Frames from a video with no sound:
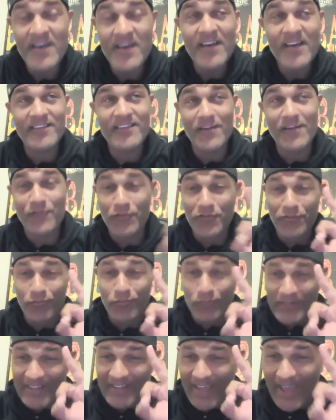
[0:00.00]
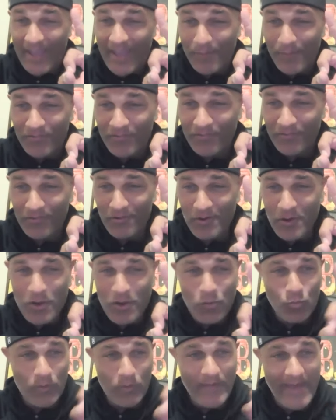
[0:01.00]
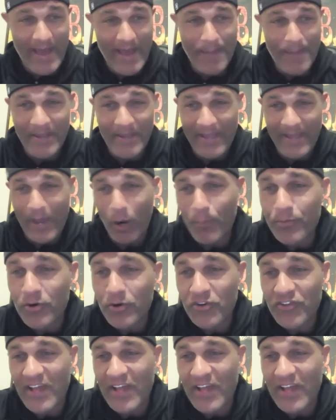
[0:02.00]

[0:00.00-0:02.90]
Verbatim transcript: except for three games where they had big outbursts.